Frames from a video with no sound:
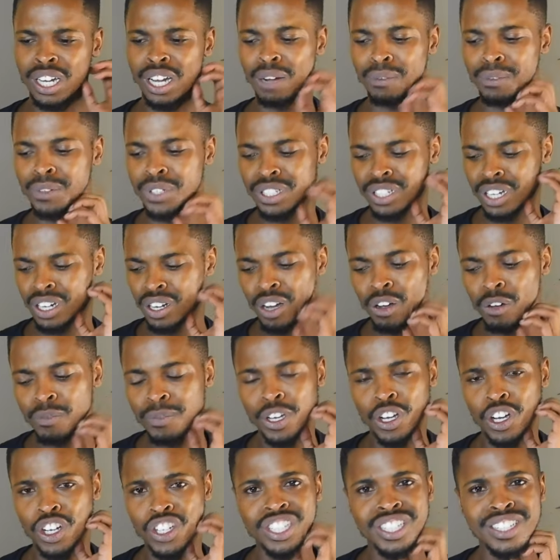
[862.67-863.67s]
I'm just like, oh
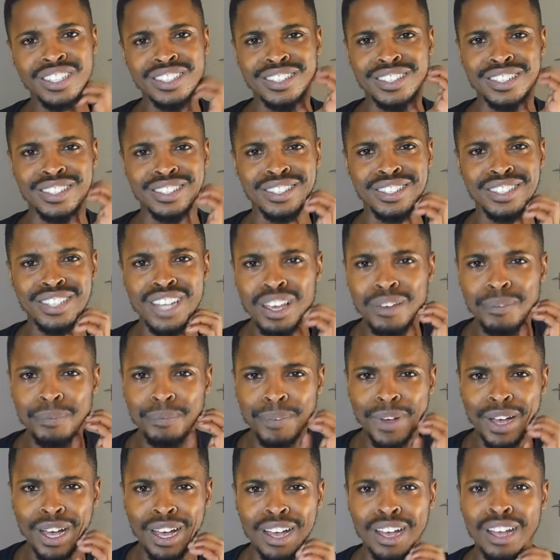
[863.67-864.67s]
my gosh, it's
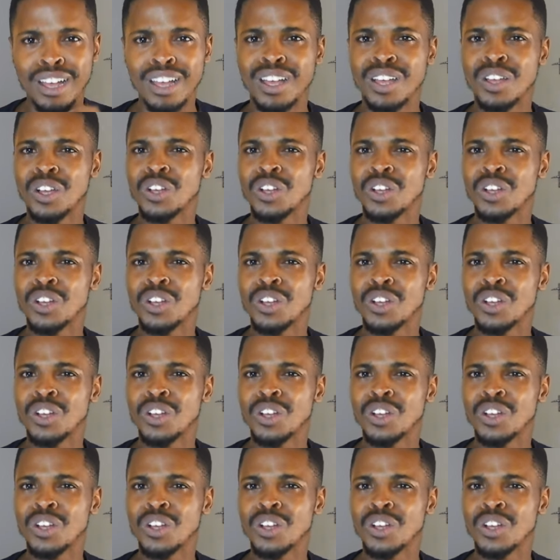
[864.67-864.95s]
December.